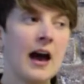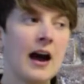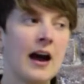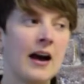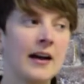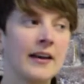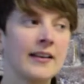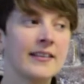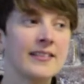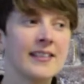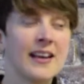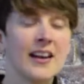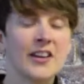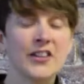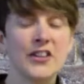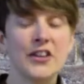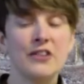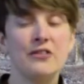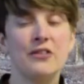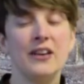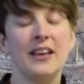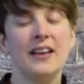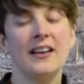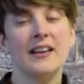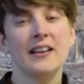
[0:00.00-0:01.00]
and it's actually a
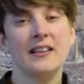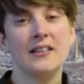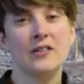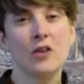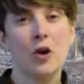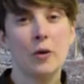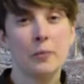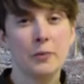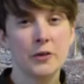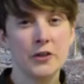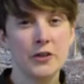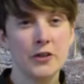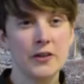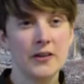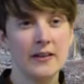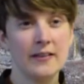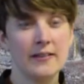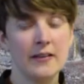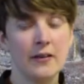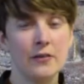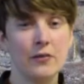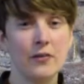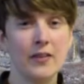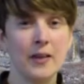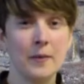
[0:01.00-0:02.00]
really nice
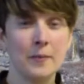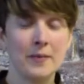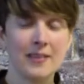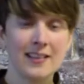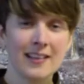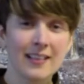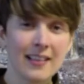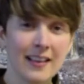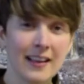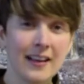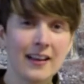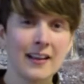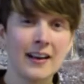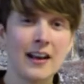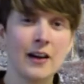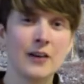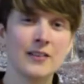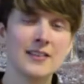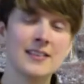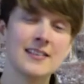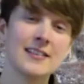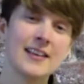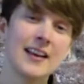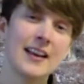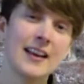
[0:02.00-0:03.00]
opportunity for them to learn how
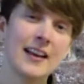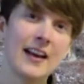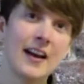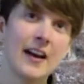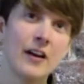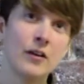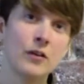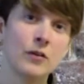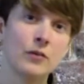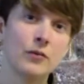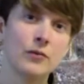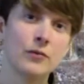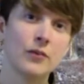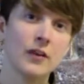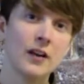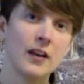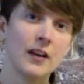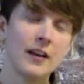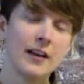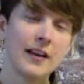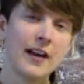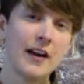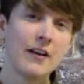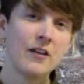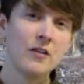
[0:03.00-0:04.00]
to take care of
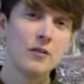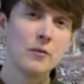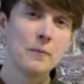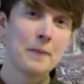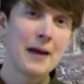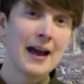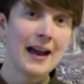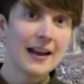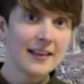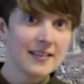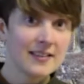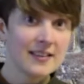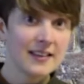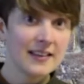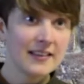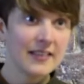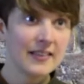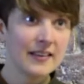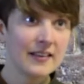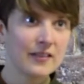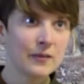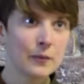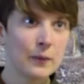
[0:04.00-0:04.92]
a pet in this